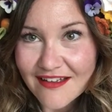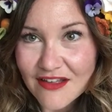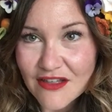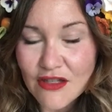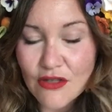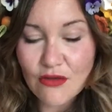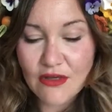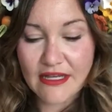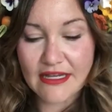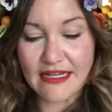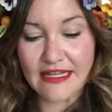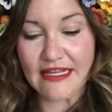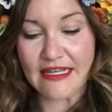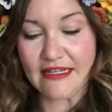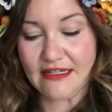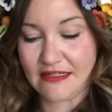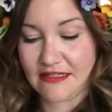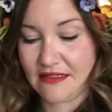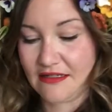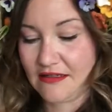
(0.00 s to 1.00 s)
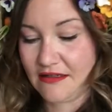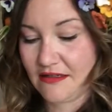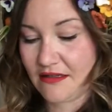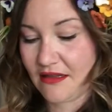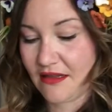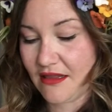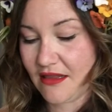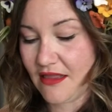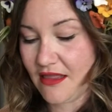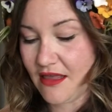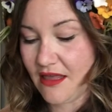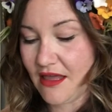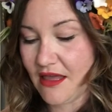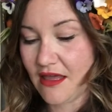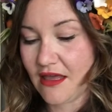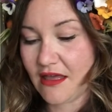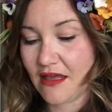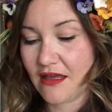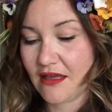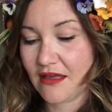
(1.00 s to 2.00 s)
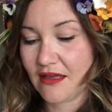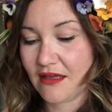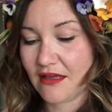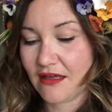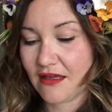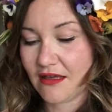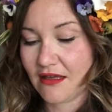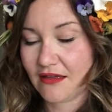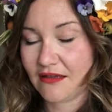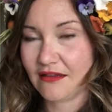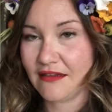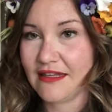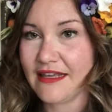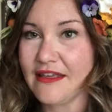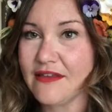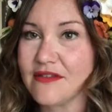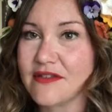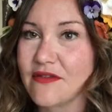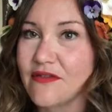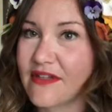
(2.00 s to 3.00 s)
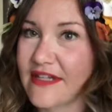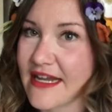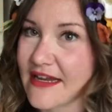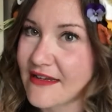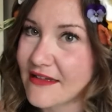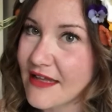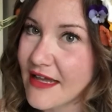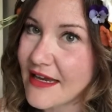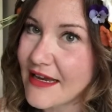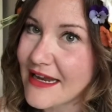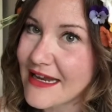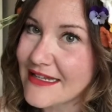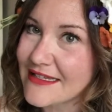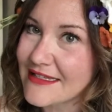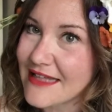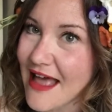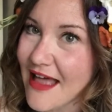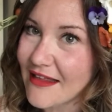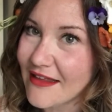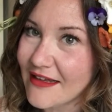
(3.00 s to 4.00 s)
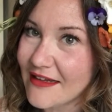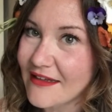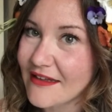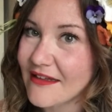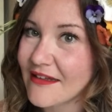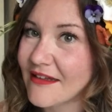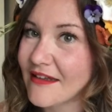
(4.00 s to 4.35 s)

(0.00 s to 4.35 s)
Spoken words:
You can eat the leaves of the dandelion in a salad.